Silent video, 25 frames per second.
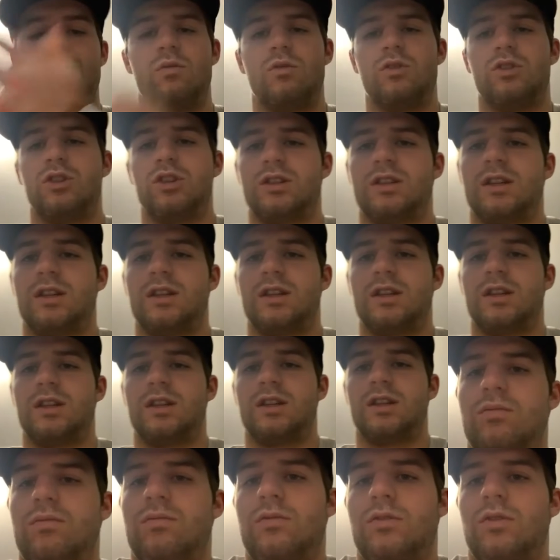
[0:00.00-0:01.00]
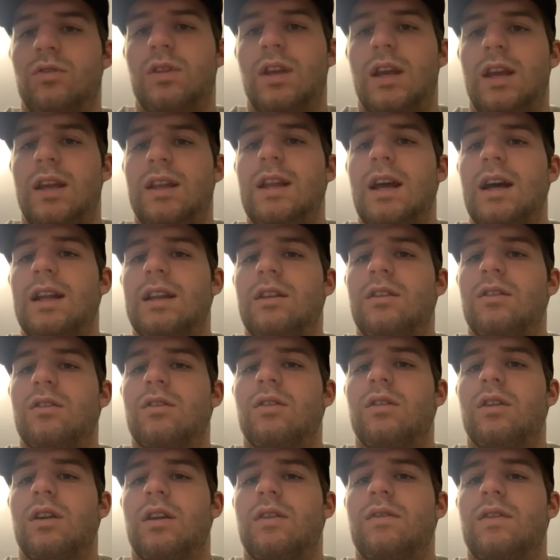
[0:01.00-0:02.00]
We just need to take that in
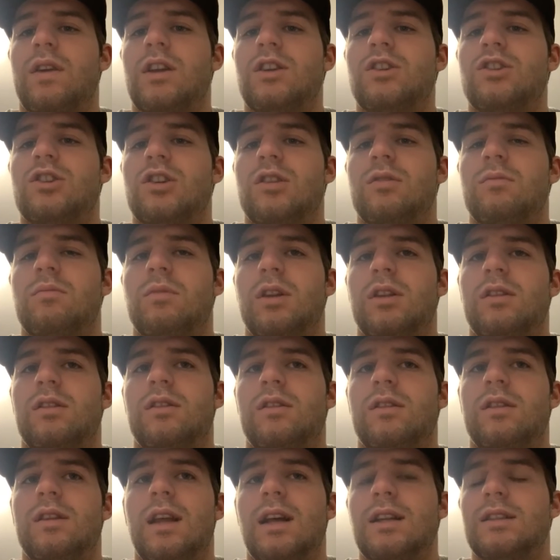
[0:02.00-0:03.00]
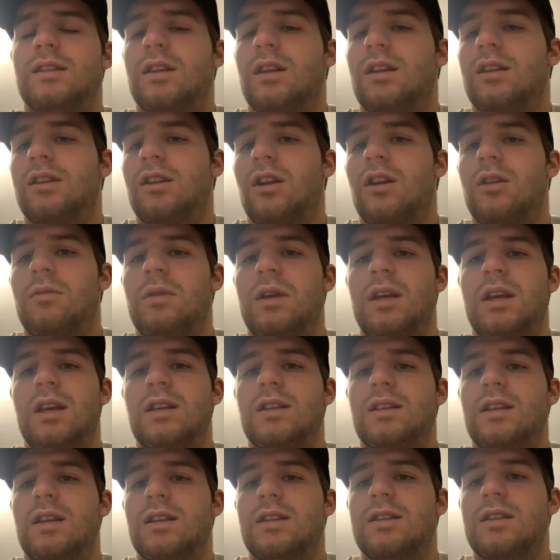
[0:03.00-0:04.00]
their invention, but that's not gonna be
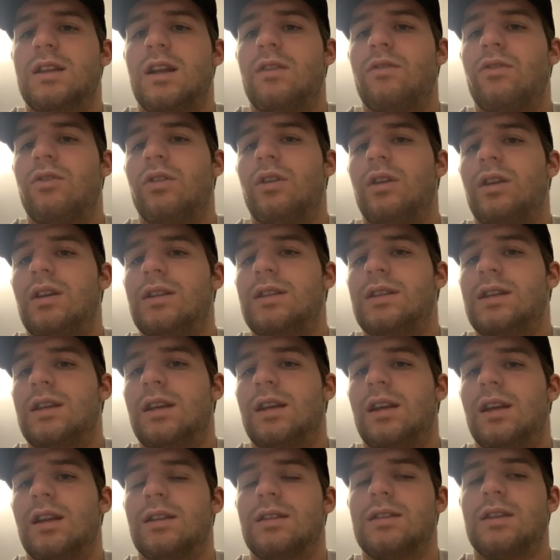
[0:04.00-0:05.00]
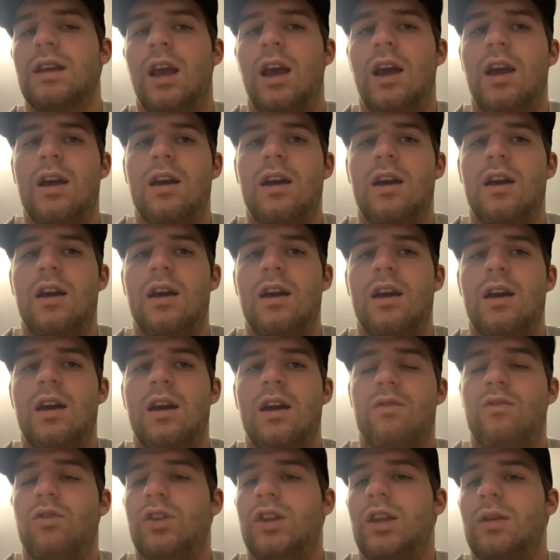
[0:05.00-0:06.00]
easy. It's never easy against
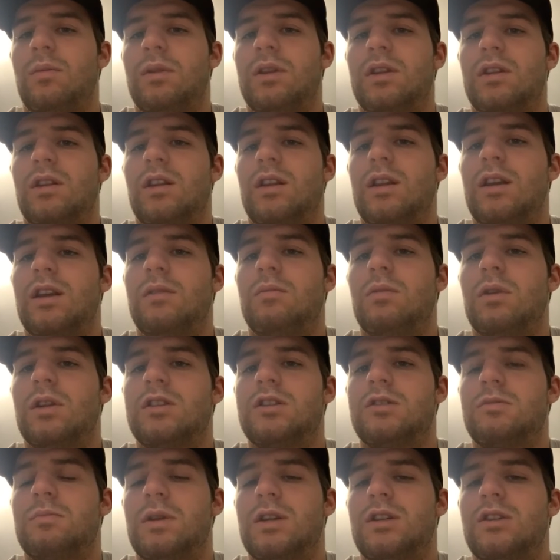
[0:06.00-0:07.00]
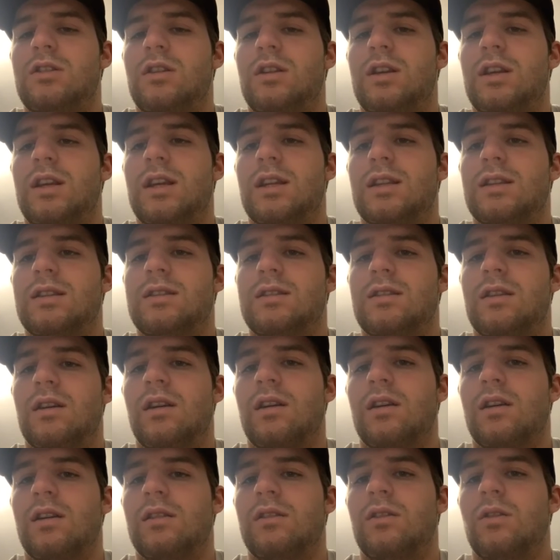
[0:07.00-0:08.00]
every team in the league, but especially against
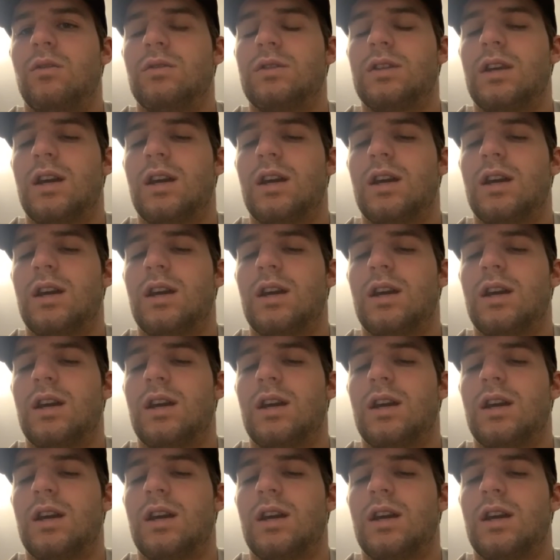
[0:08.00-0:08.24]
those